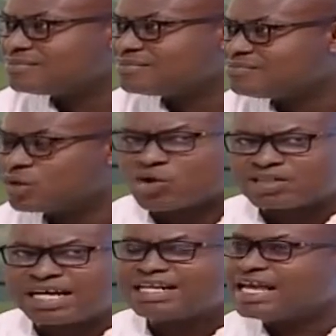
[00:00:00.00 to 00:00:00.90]
Because
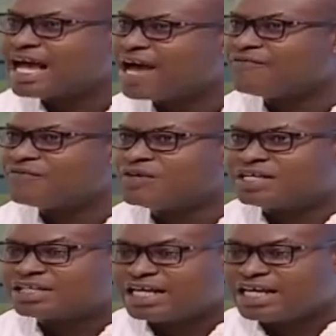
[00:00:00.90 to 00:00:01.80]
then they have
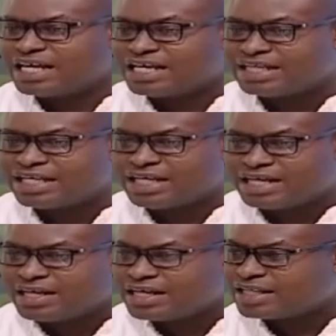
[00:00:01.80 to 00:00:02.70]
the, the,